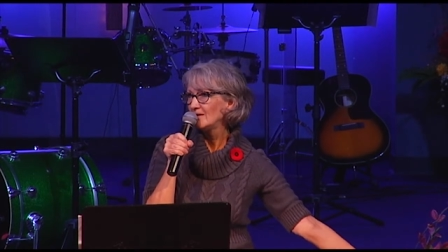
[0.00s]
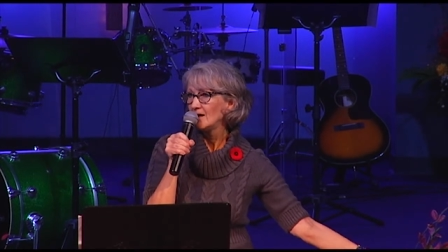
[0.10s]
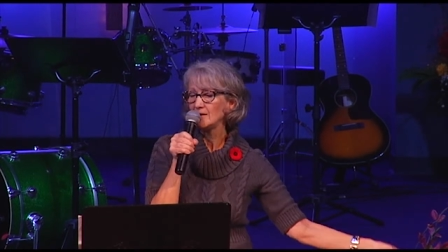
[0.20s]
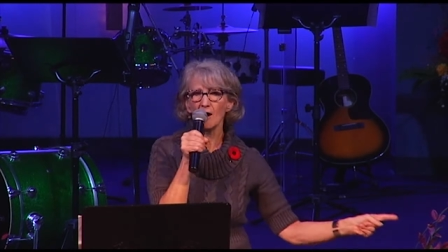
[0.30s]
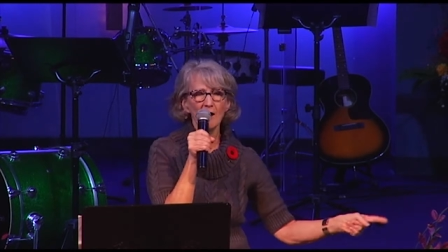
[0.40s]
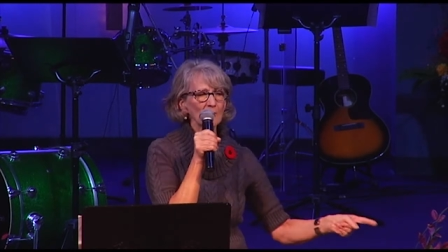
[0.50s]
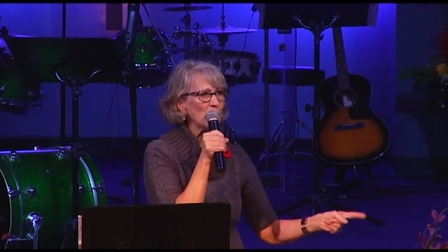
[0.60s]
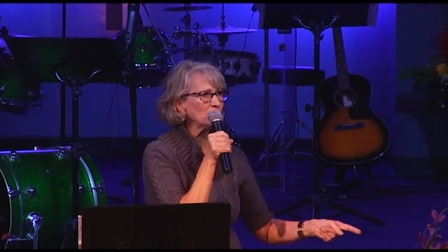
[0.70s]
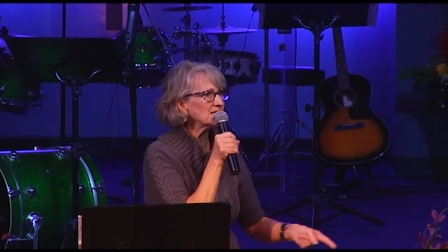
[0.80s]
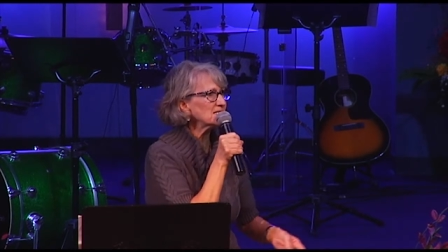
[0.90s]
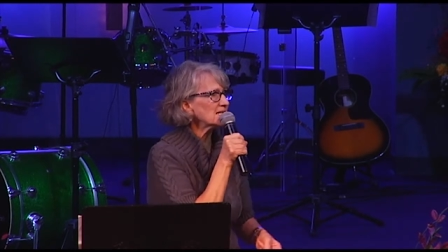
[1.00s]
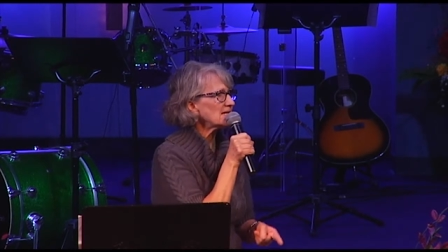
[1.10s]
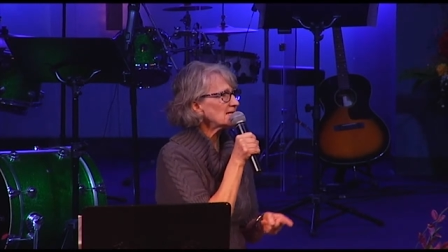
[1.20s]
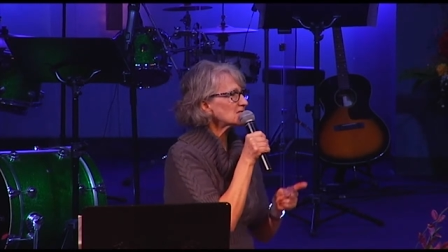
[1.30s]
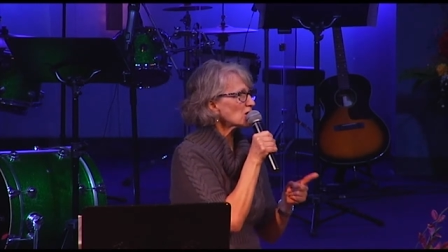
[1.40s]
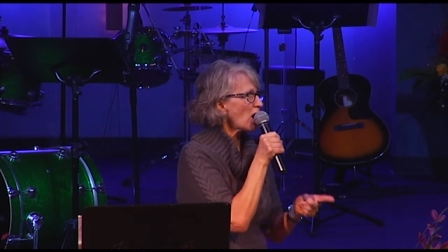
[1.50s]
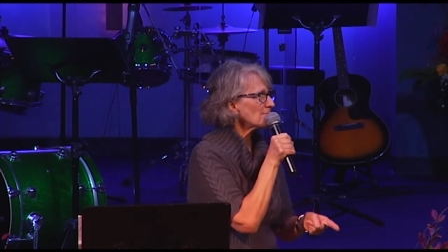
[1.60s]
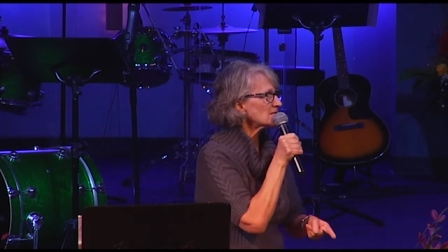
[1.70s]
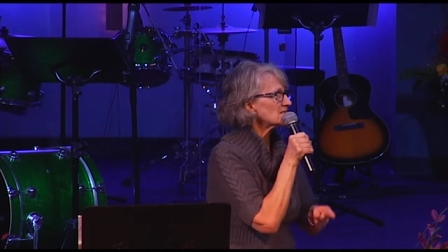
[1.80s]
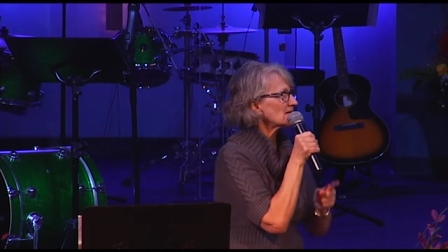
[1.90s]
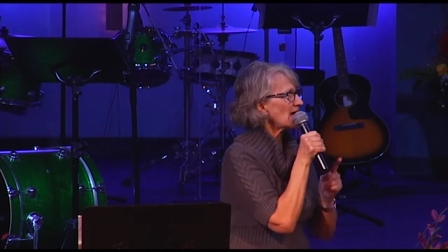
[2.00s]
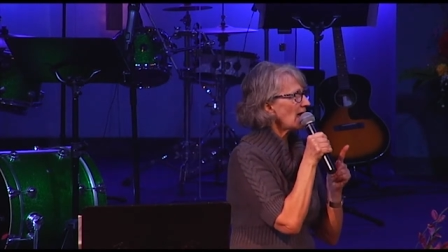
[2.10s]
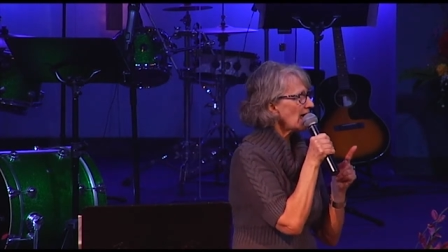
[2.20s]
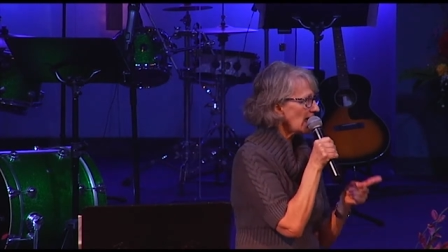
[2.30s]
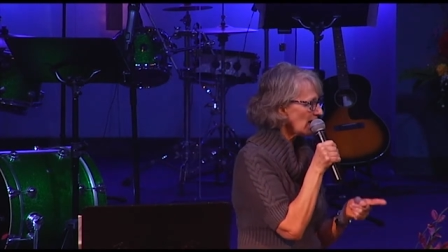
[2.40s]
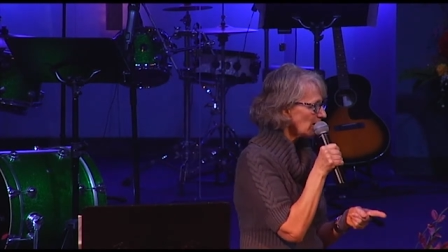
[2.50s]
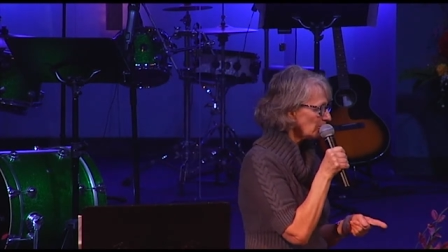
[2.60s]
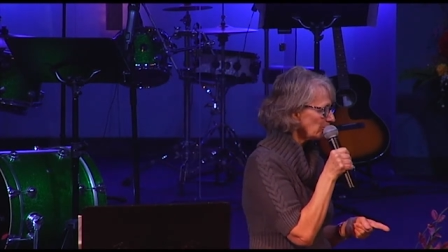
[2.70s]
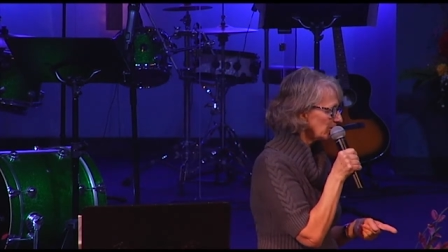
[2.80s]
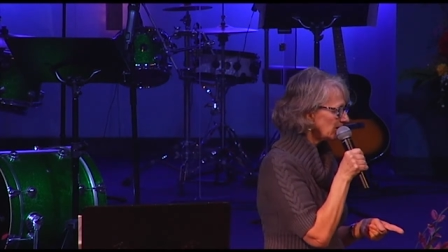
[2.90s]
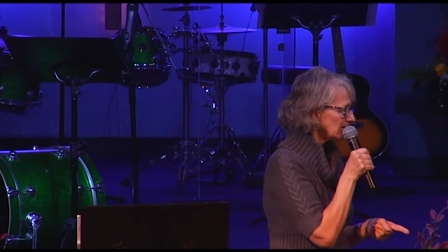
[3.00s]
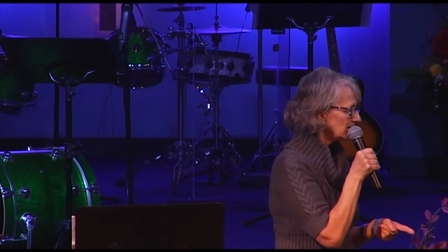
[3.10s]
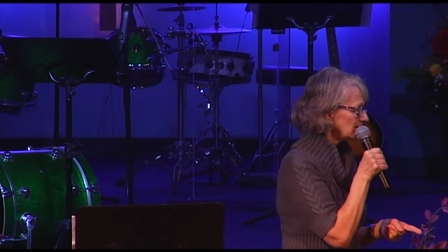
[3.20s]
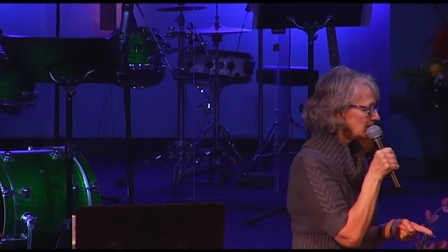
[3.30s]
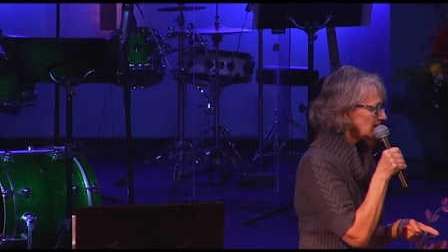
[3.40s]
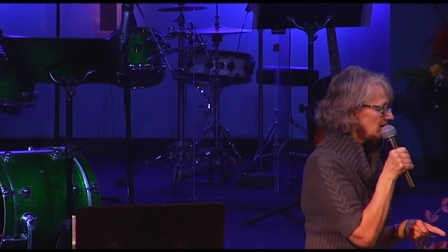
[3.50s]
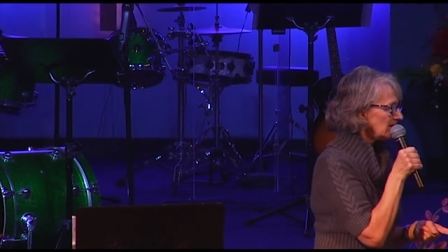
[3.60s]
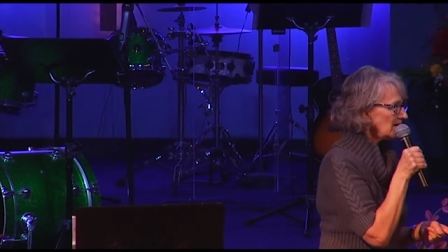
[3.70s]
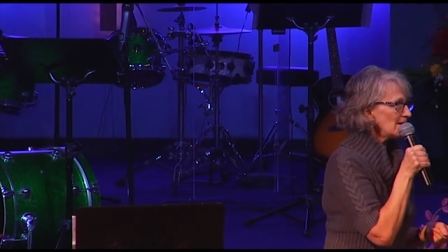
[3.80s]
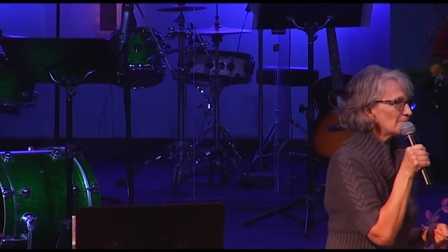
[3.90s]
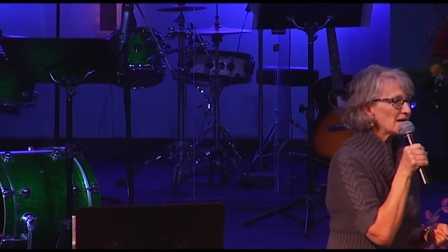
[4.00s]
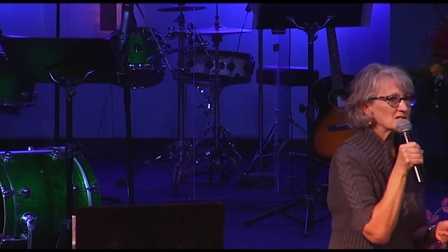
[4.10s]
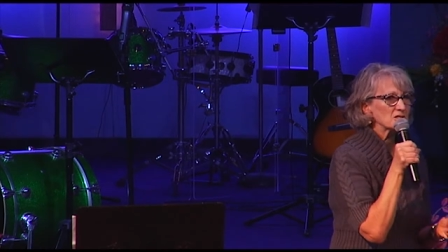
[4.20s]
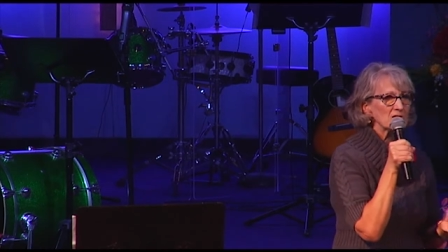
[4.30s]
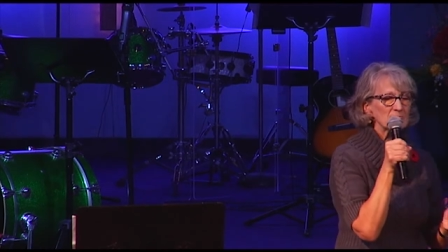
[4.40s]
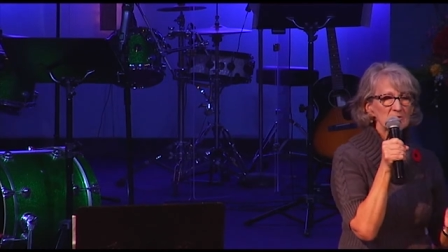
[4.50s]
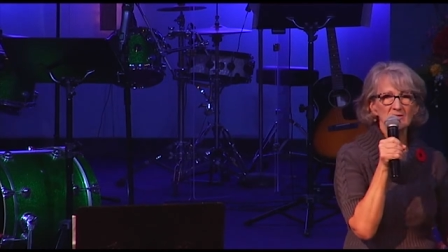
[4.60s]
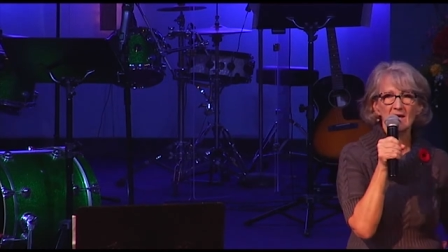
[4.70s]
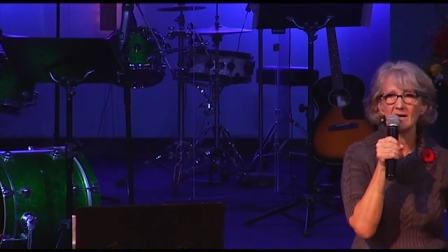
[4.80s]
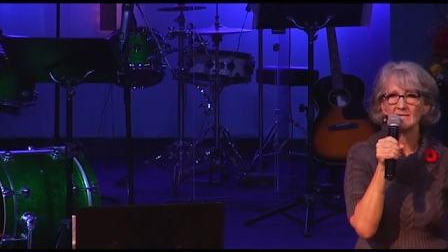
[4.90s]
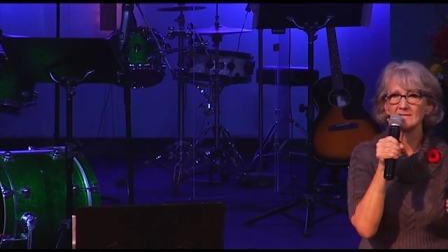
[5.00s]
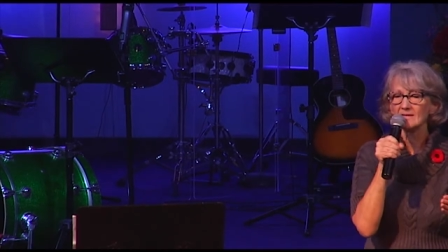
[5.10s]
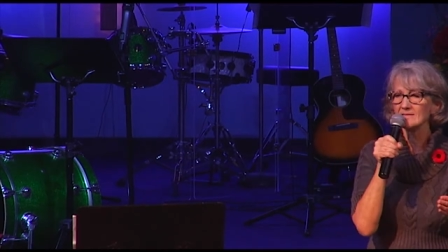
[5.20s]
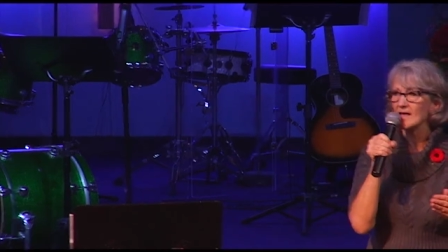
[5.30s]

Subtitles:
And not only did he stop to help, but Scripture tells us